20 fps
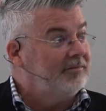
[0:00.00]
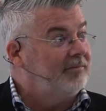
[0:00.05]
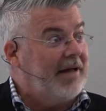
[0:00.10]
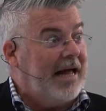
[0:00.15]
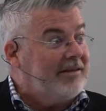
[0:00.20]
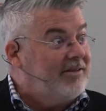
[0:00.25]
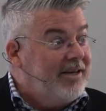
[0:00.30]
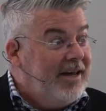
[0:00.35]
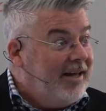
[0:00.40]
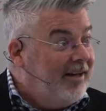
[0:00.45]

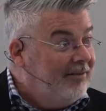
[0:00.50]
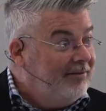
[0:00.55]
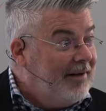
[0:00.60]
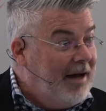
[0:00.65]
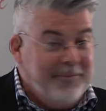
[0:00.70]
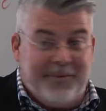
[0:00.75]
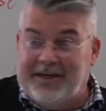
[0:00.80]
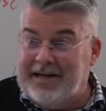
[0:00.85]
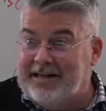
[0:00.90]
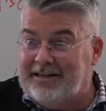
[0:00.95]
that's it.
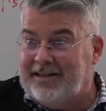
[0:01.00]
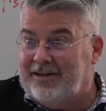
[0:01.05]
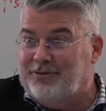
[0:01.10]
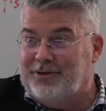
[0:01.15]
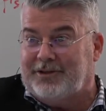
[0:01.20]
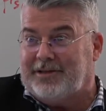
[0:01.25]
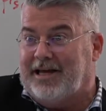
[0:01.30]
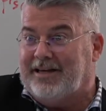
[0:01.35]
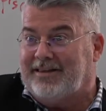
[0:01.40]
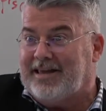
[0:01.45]
I mean, it
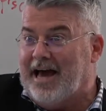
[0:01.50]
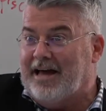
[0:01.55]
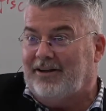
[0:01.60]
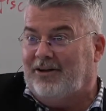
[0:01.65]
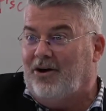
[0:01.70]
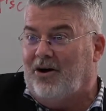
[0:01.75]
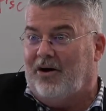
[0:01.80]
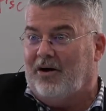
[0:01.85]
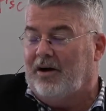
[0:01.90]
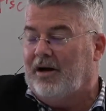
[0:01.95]
was like
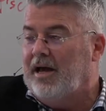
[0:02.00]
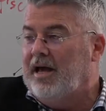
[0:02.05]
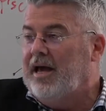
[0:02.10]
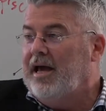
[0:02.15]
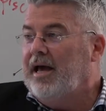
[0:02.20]
that long.